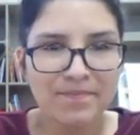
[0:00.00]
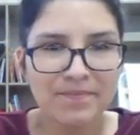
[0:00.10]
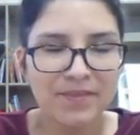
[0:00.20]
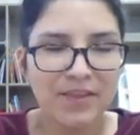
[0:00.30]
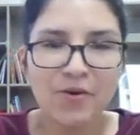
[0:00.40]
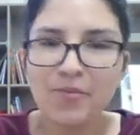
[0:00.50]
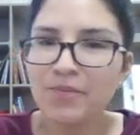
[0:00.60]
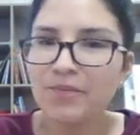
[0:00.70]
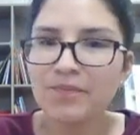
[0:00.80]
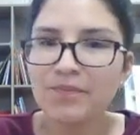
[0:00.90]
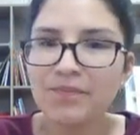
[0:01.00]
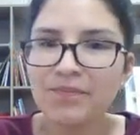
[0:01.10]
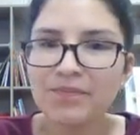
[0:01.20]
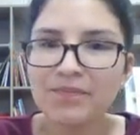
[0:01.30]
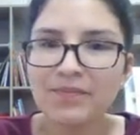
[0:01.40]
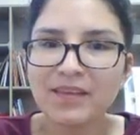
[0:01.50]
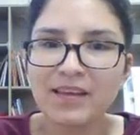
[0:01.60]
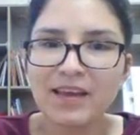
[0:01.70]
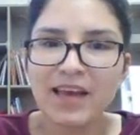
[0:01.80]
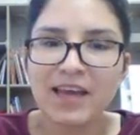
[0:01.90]
nope.
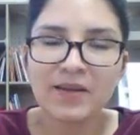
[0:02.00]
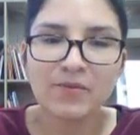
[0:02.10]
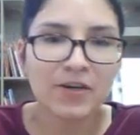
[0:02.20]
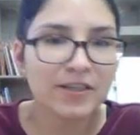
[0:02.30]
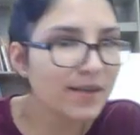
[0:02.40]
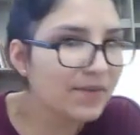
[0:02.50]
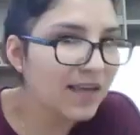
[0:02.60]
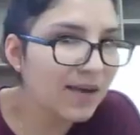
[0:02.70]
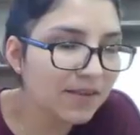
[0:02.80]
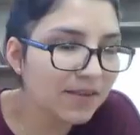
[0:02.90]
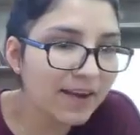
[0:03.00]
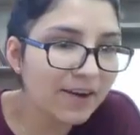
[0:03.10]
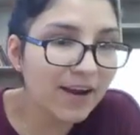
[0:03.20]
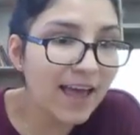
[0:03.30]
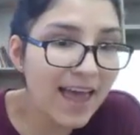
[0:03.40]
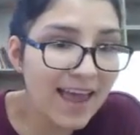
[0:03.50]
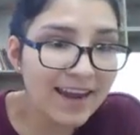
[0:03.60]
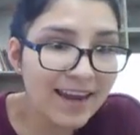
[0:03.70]
Any words that begin with the letter N?